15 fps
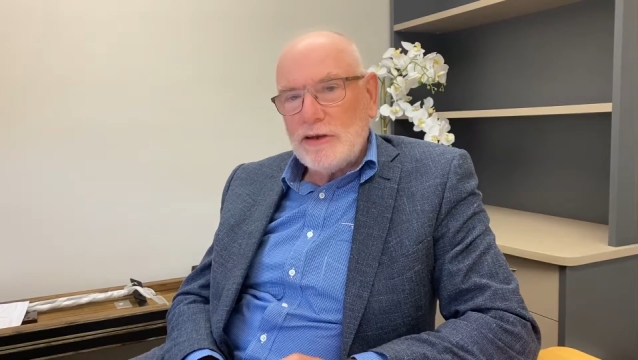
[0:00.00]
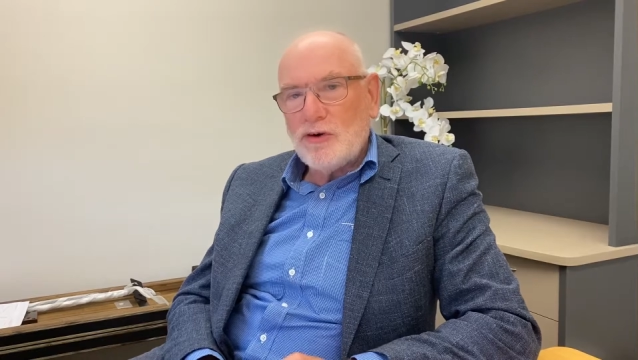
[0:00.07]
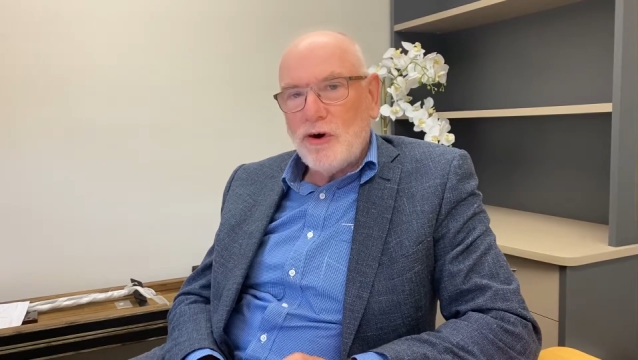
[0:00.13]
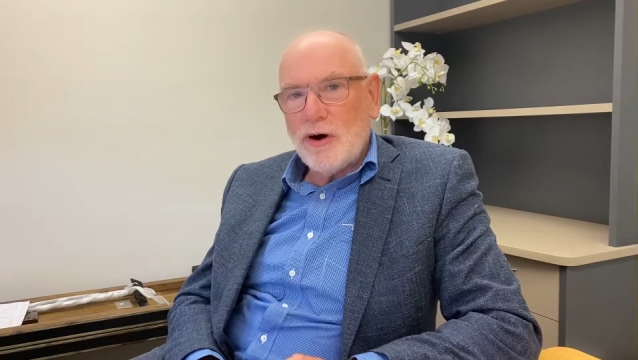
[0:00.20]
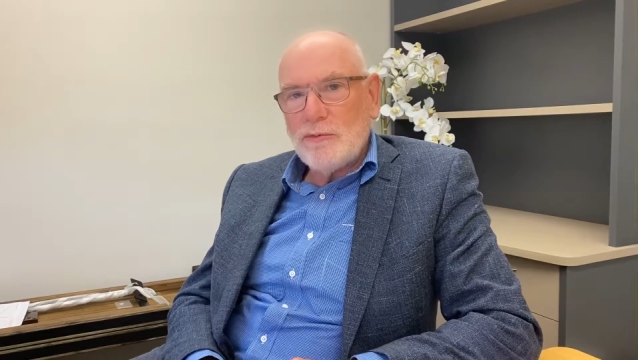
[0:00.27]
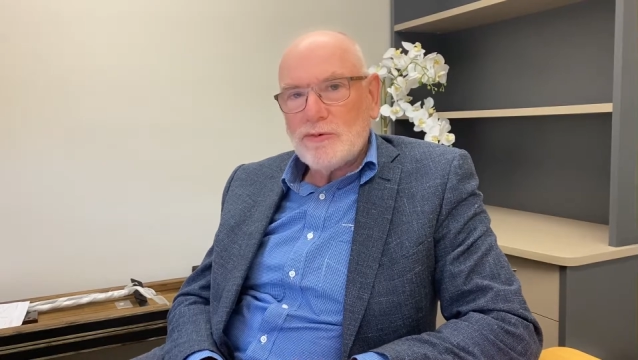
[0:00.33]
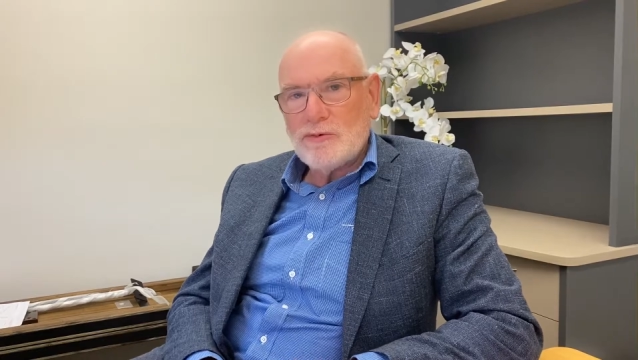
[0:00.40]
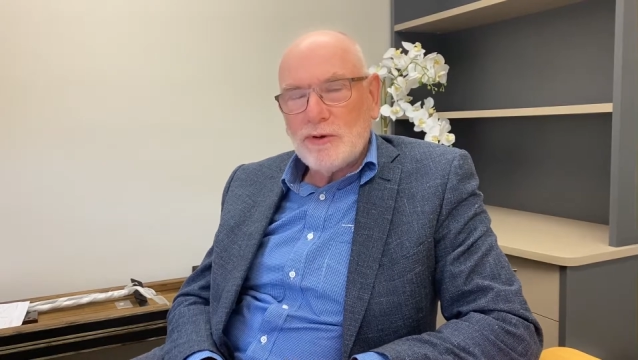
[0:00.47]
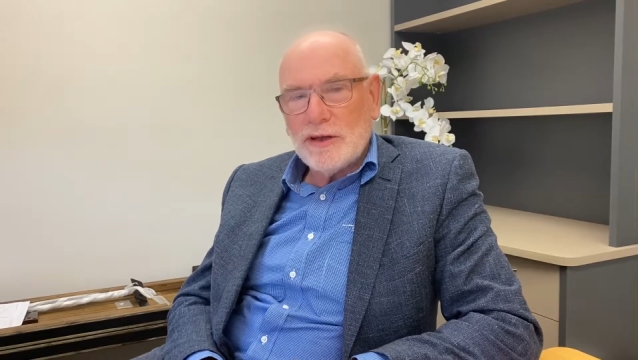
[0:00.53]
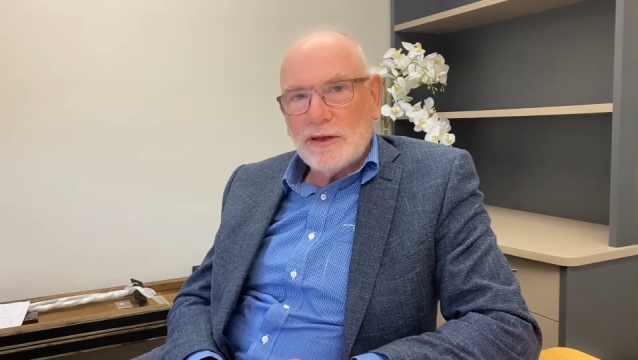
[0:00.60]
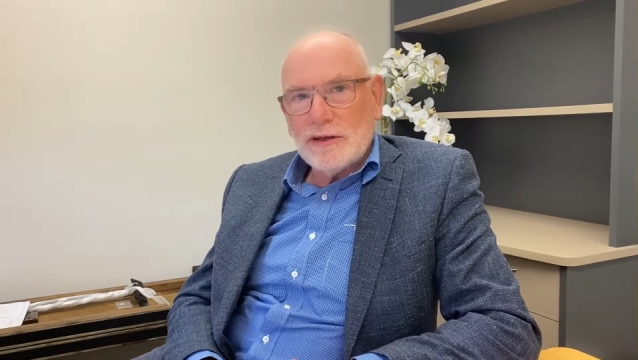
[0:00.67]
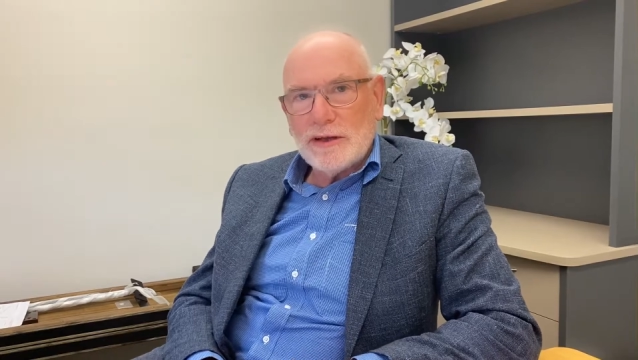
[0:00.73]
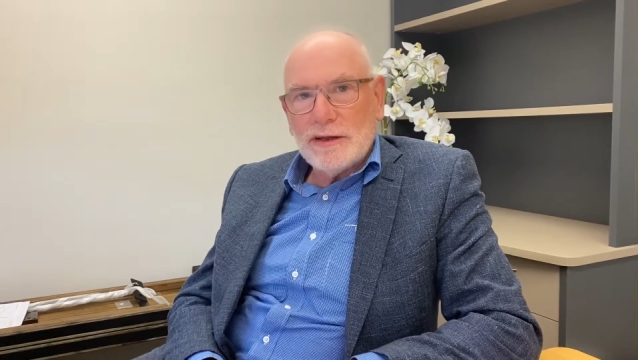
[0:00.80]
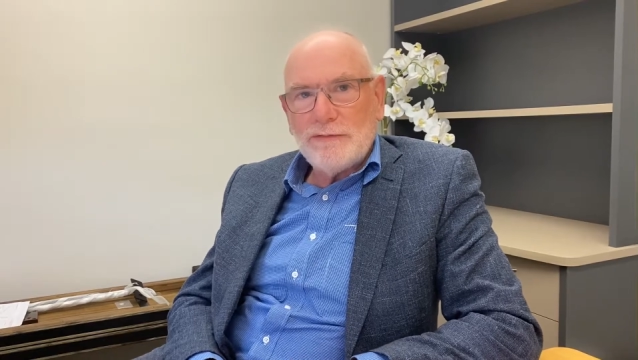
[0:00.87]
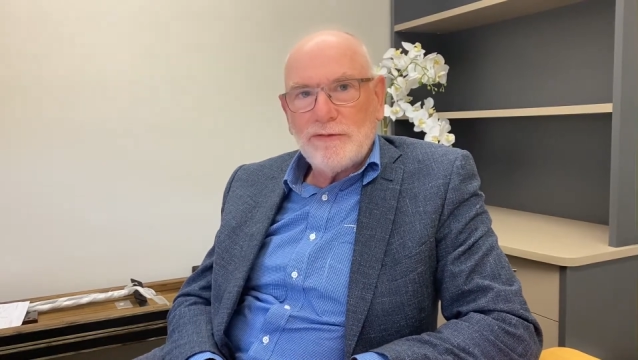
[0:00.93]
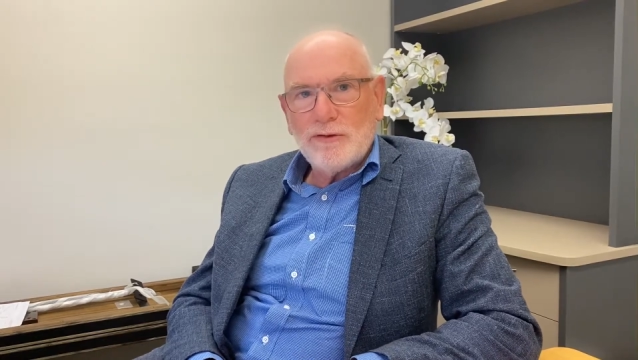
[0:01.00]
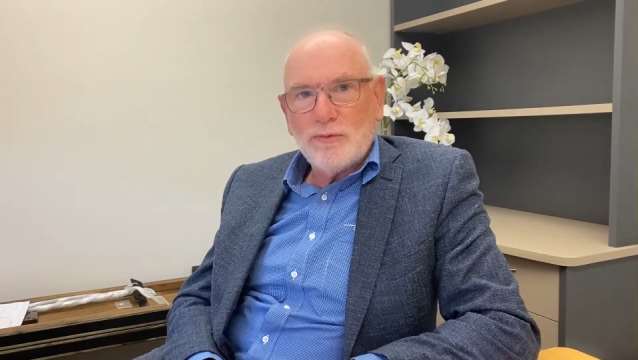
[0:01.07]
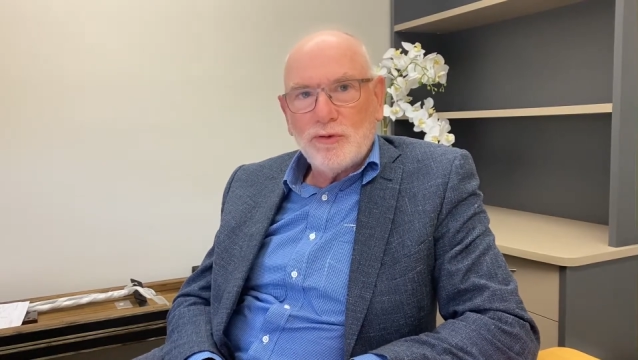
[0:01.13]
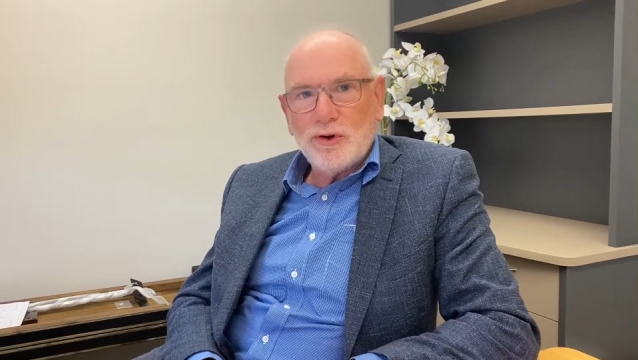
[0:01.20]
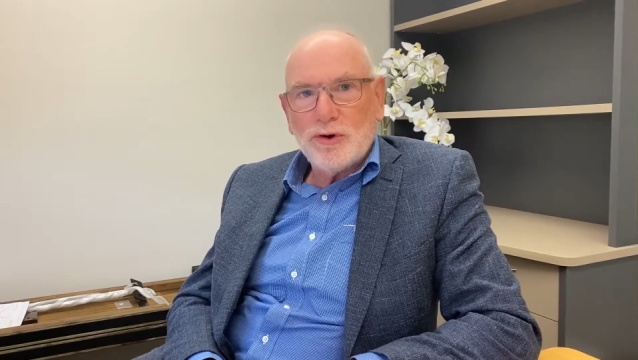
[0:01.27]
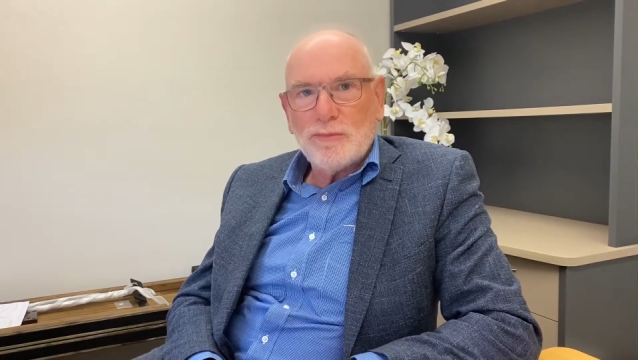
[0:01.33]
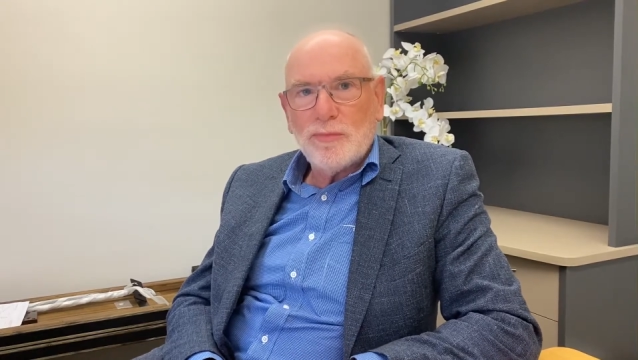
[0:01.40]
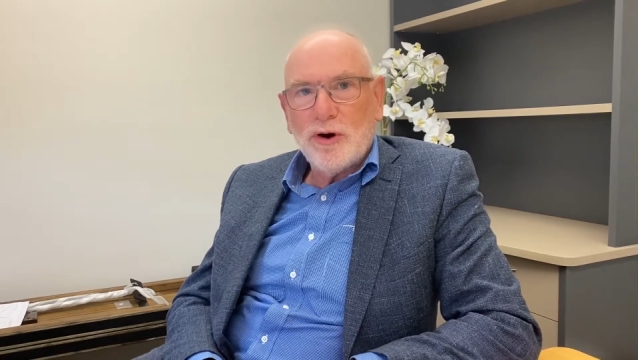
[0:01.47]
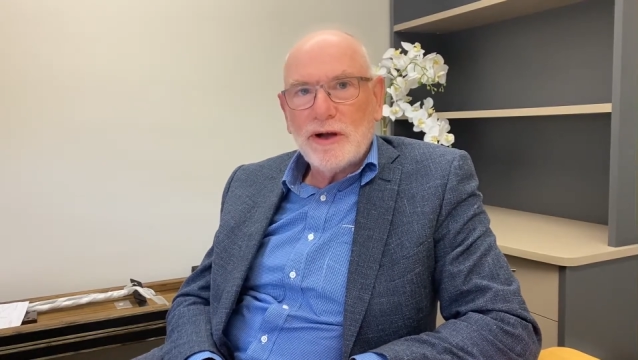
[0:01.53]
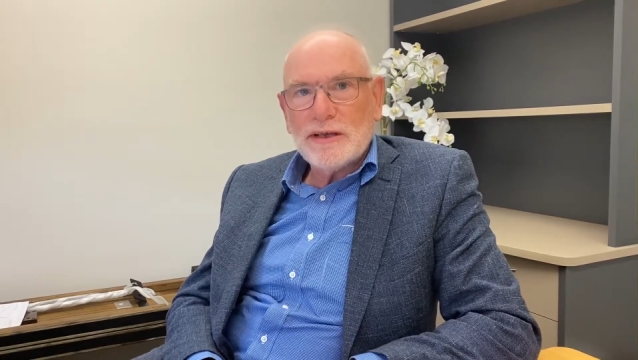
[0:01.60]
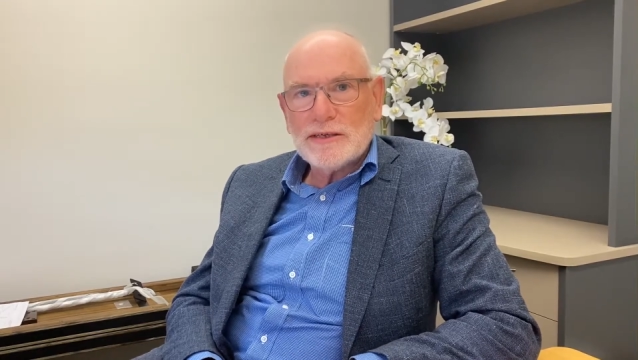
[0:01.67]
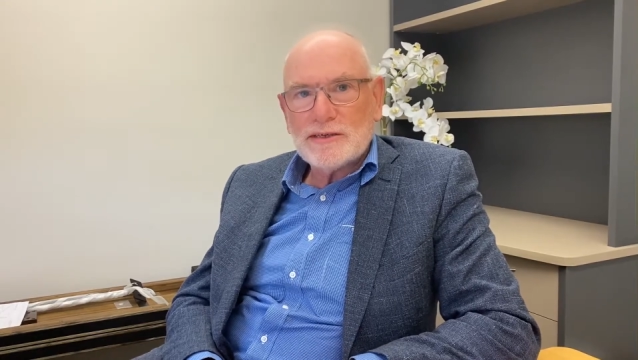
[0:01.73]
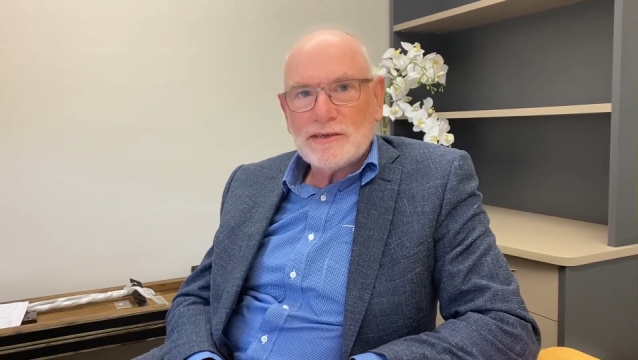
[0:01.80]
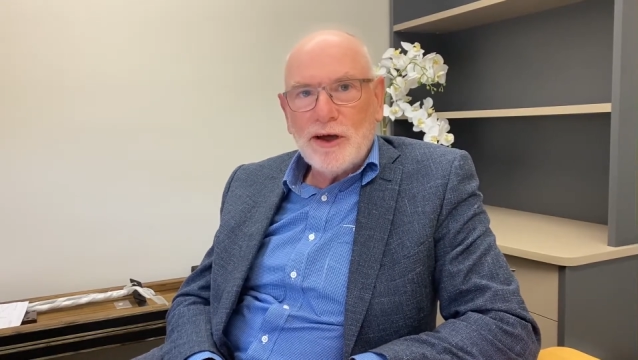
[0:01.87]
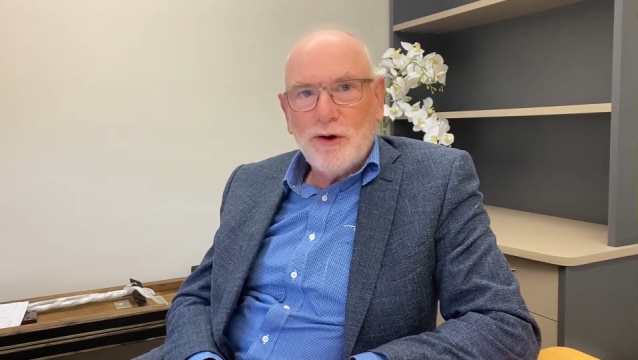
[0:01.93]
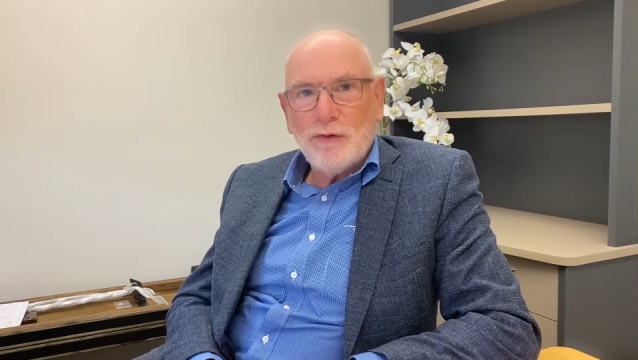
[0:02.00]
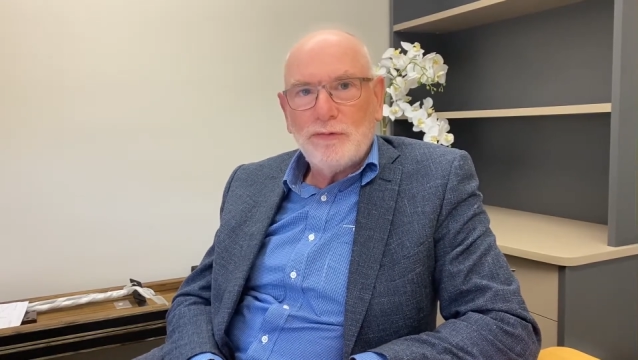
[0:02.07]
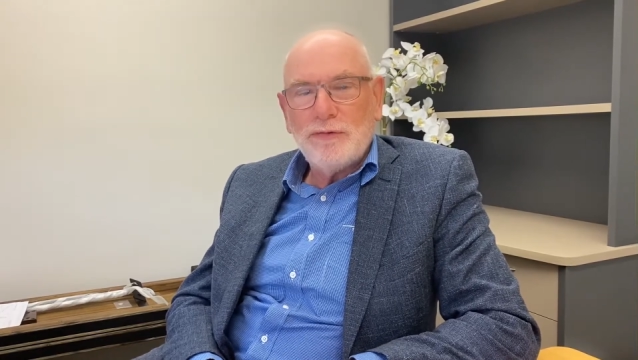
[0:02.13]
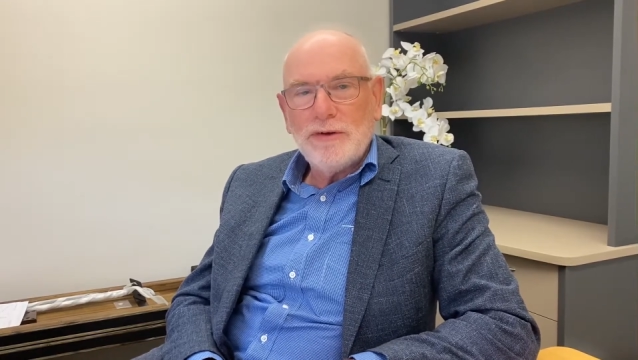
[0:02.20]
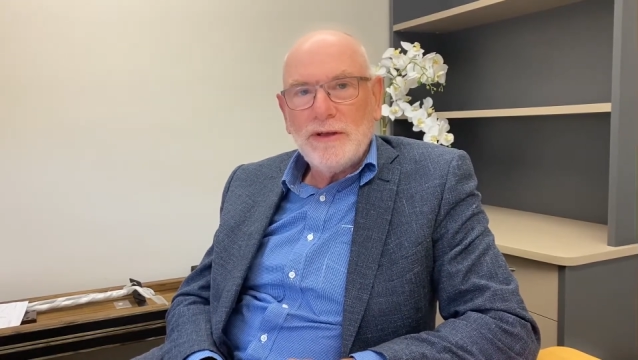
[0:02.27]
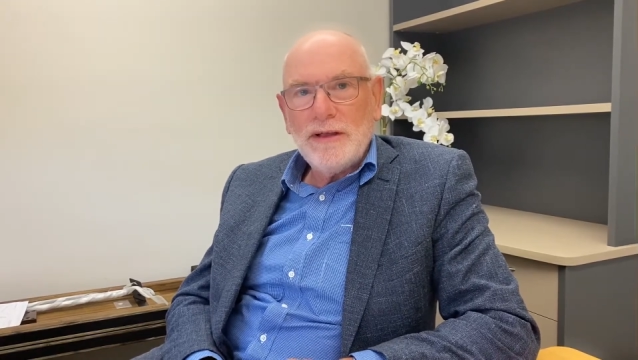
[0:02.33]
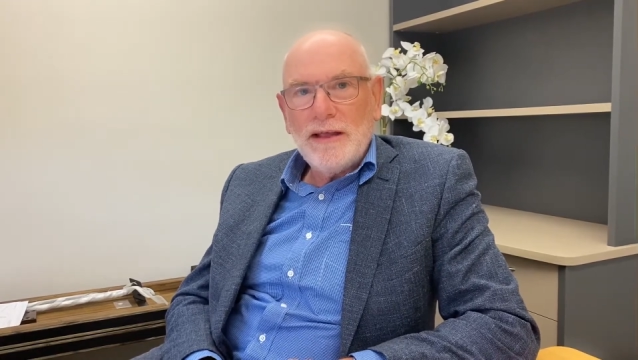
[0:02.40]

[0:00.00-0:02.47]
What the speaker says: times where you're left to work by yourself.